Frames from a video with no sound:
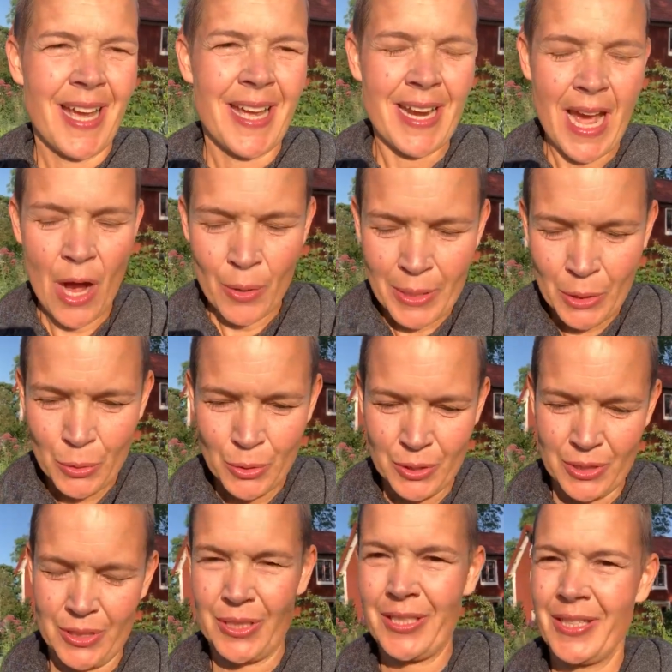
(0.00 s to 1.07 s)
and how it
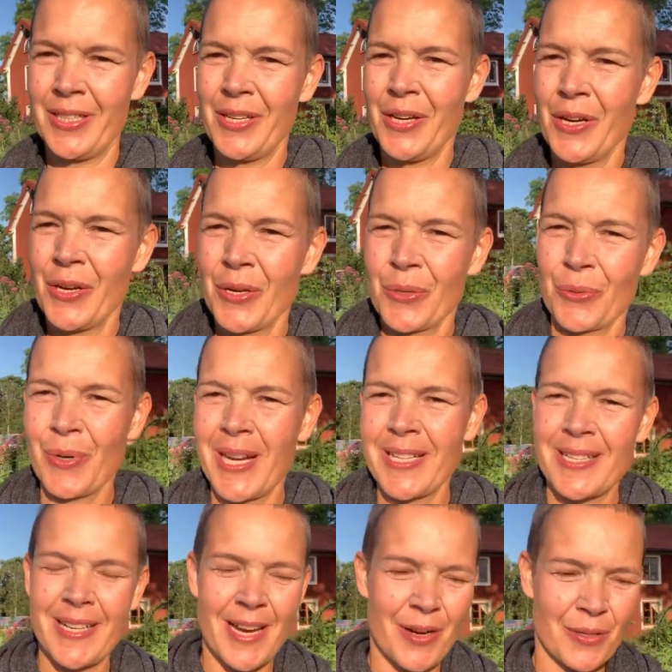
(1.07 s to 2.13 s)
looks
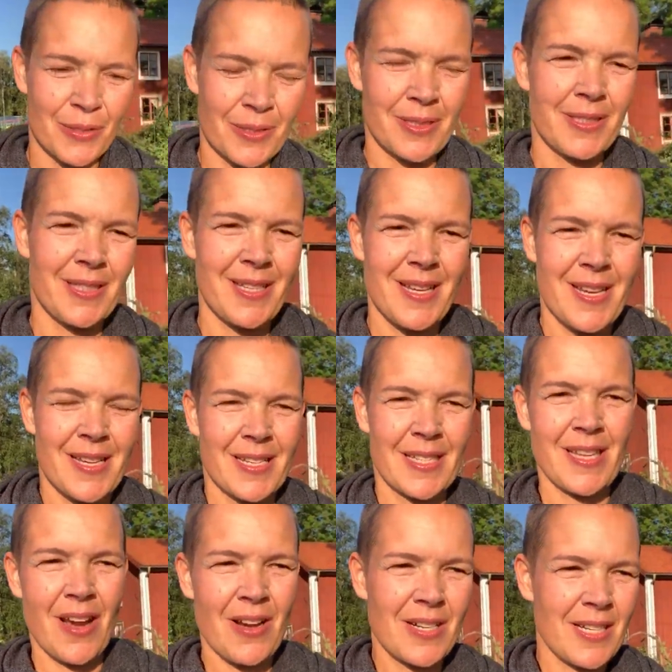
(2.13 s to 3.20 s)
right now.
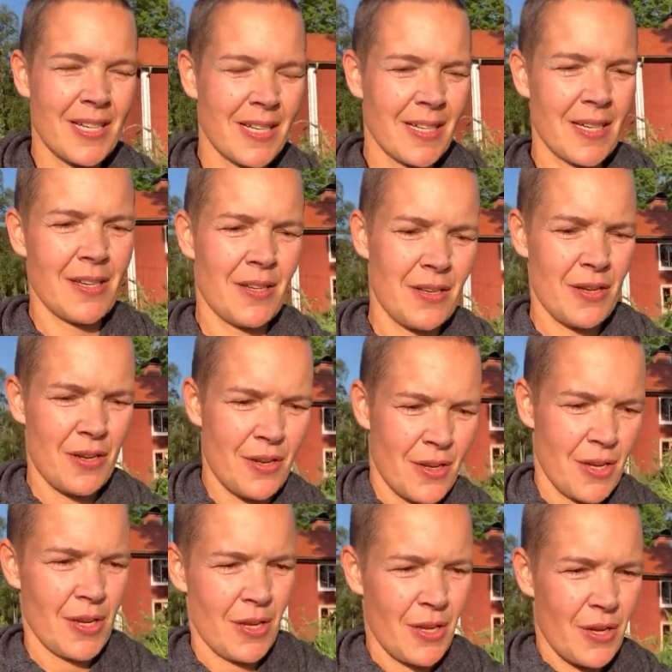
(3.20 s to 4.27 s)
Starting
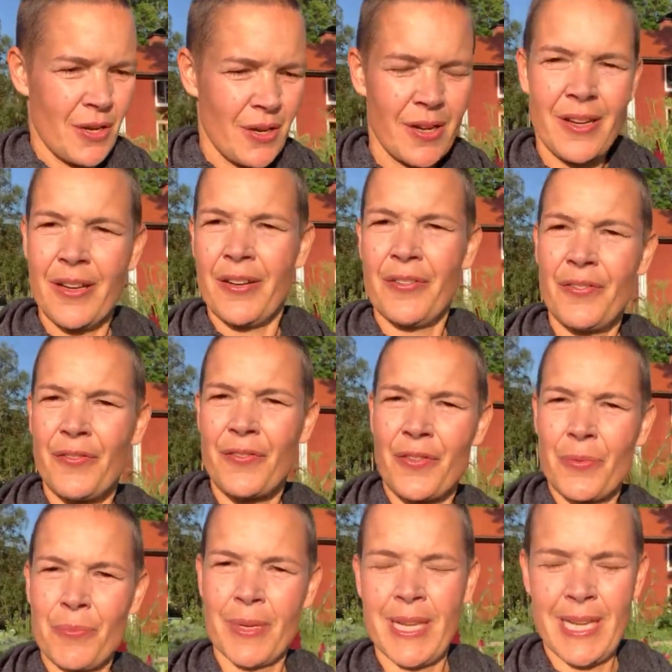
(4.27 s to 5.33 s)

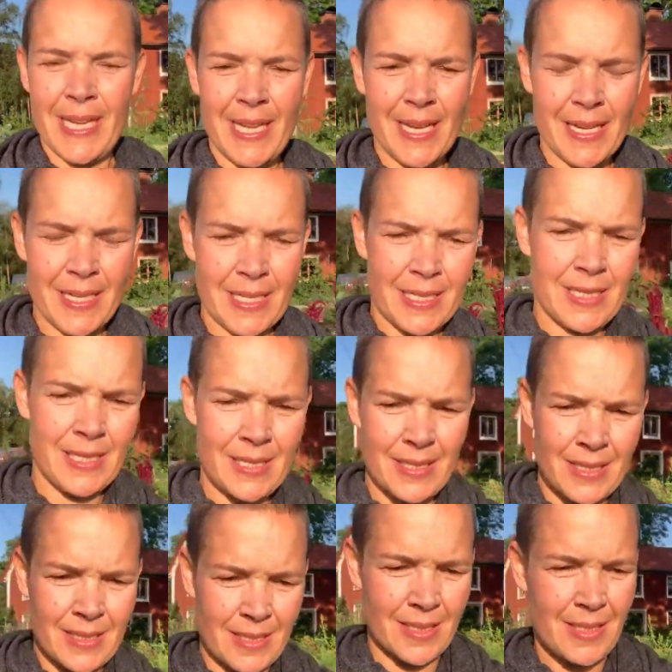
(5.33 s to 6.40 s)
from here,
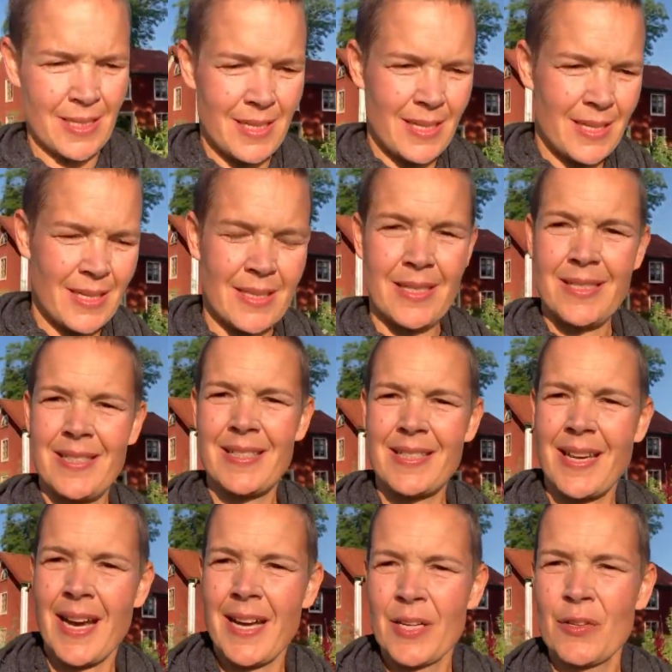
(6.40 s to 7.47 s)
this is
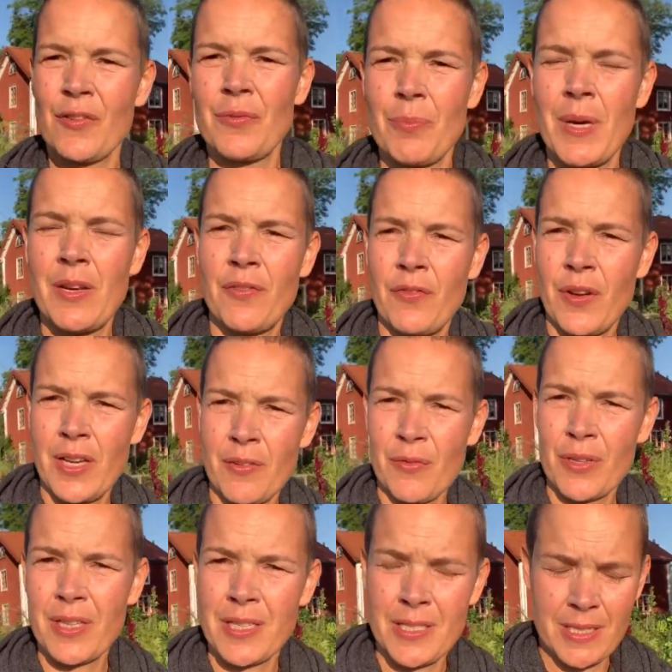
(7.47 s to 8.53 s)
kind of my
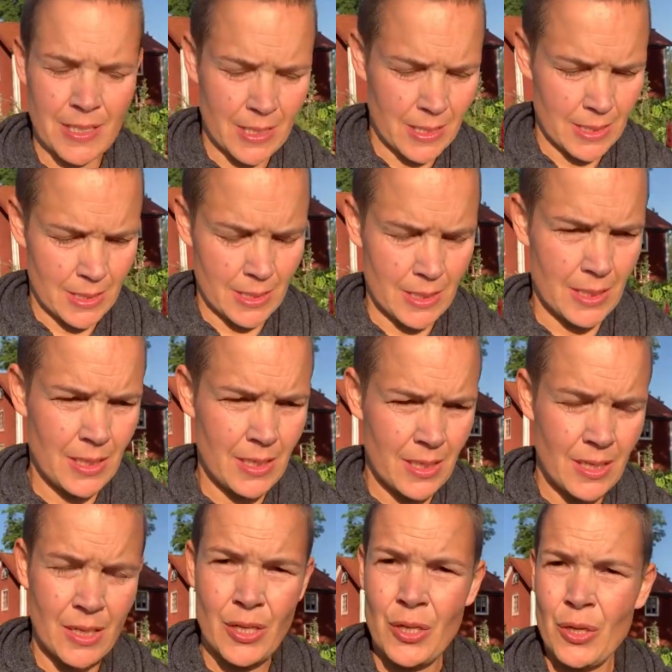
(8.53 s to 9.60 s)
favorite
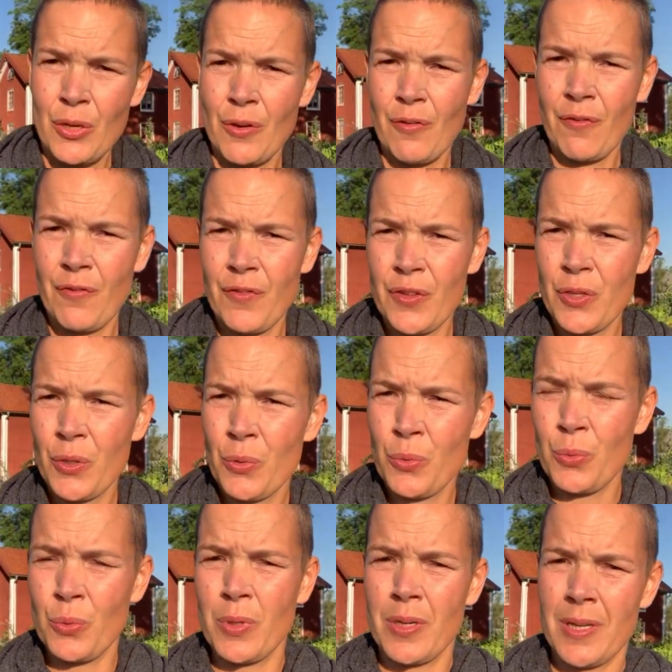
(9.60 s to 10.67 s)

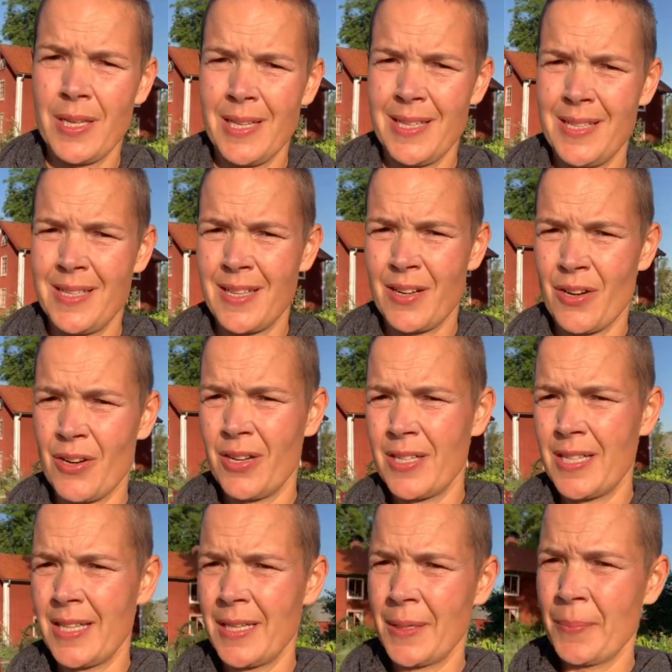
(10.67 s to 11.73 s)
view in the
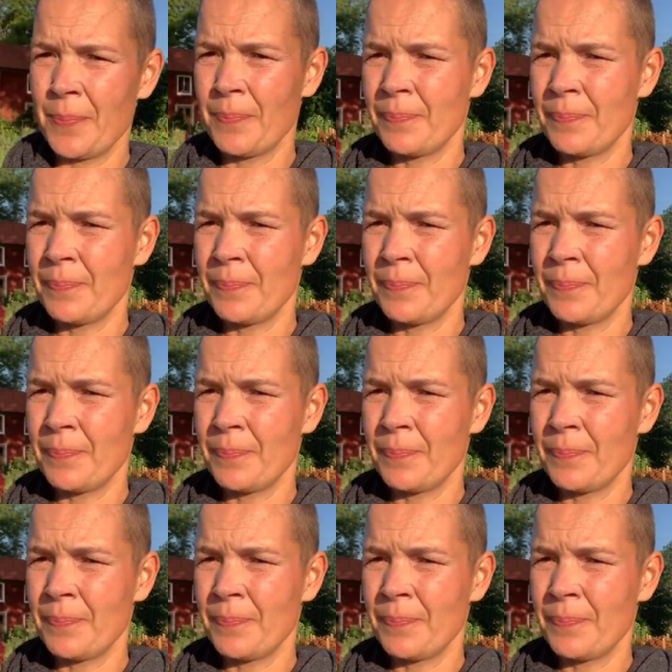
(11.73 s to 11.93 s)
garden.